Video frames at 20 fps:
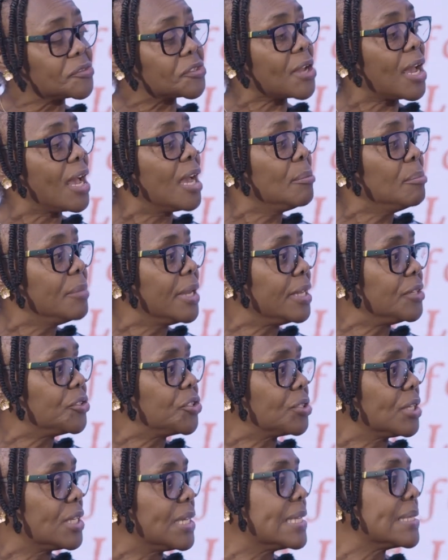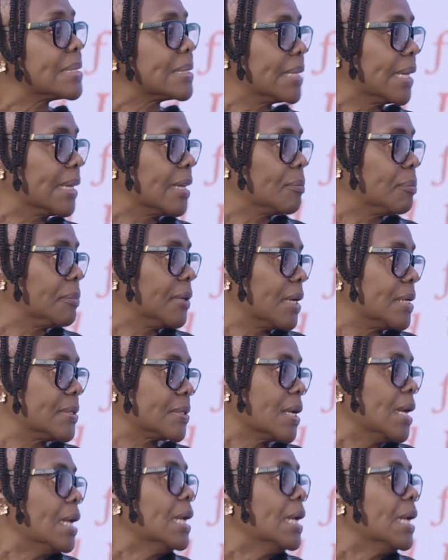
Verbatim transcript: damage that has taken place.